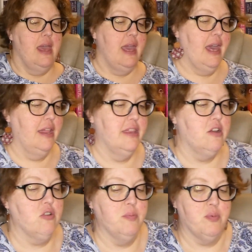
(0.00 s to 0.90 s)
And the
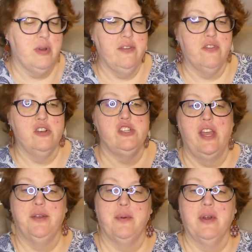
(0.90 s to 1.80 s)
group read for
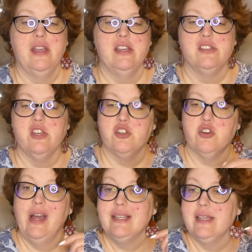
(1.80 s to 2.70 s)
January is
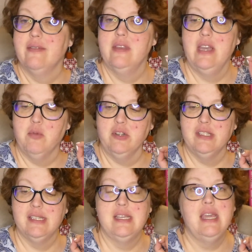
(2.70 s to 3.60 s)
Tress of the
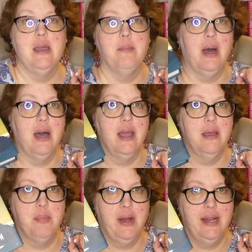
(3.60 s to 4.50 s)
Emerald Sea by
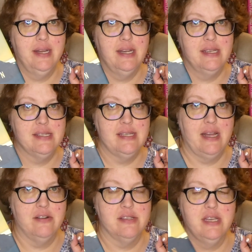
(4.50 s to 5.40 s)
Brandon
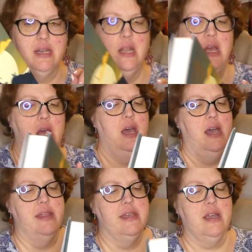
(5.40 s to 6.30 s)
Sanderson.
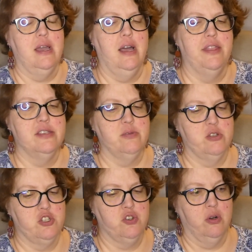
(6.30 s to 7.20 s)
I think I got this
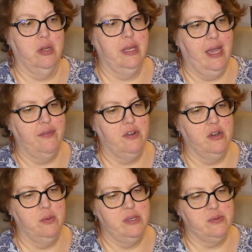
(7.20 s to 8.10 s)
one shortly after
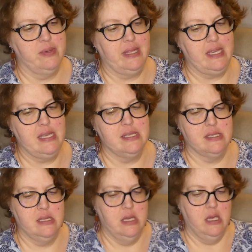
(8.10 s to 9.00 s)
it was
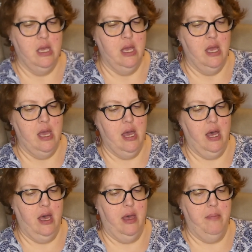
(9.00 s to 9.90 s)
released.
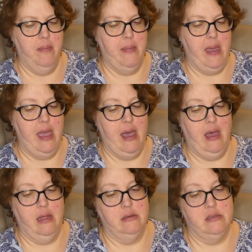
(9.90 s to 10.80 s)
Um,
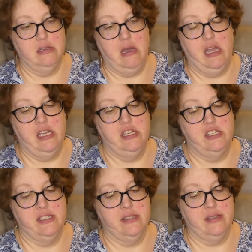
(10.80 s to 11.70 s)
and I
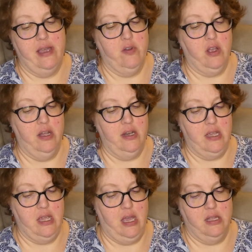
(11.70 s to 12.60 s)
just haven't gotten
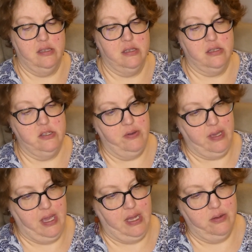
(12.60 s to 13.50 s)
it yet to it
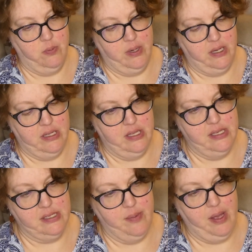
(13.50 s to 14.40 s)
yet. When did
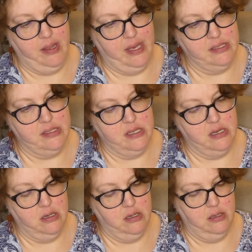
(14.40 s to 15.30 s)
this come out last
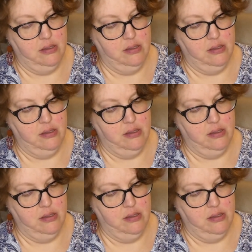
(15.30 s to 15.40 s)
year?